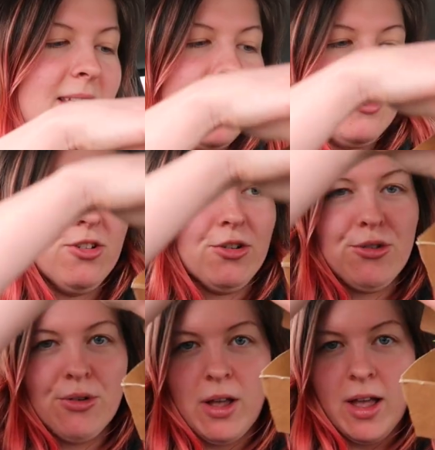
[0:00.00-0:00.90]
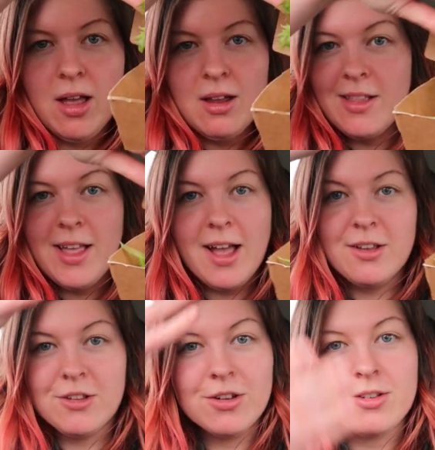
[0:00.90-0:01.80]
lettuce looks okay. The
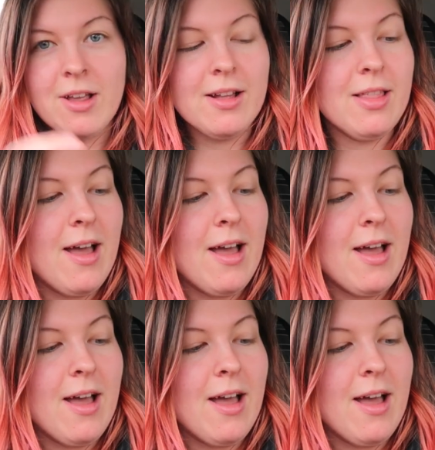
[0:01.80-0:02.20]
lettuce looks like